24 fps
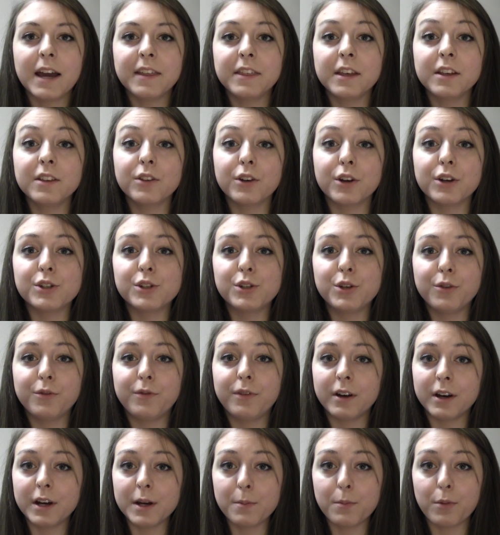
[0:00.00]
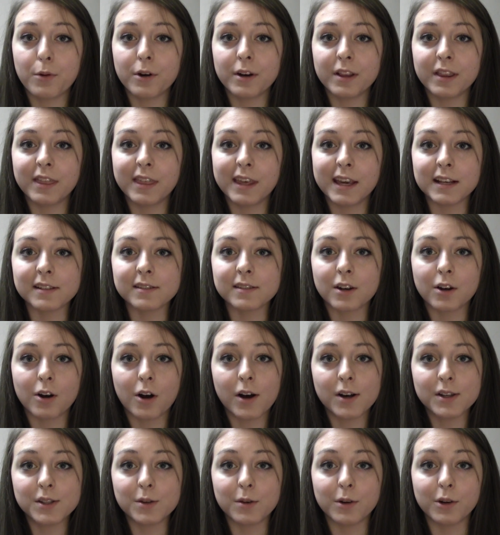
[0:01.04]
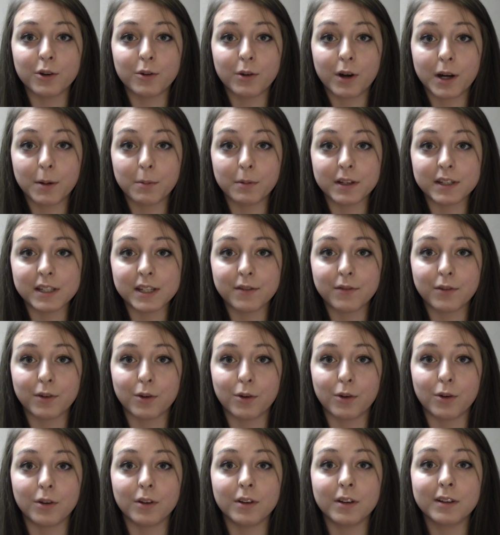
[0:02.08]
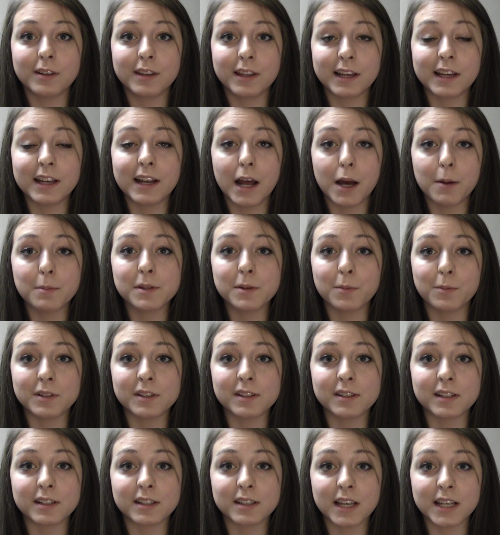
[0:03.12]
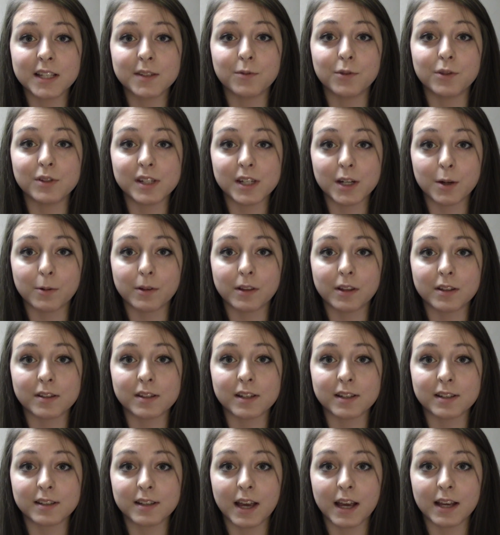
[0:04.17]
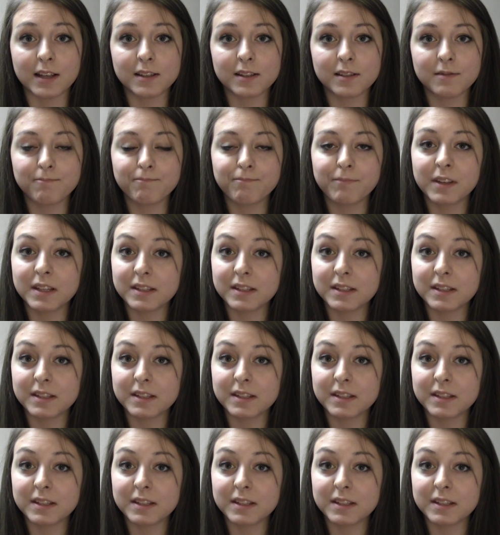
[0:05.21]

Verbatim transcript: I think there are two very important things that are also incredibly difficult that can help someone successful deal with their success.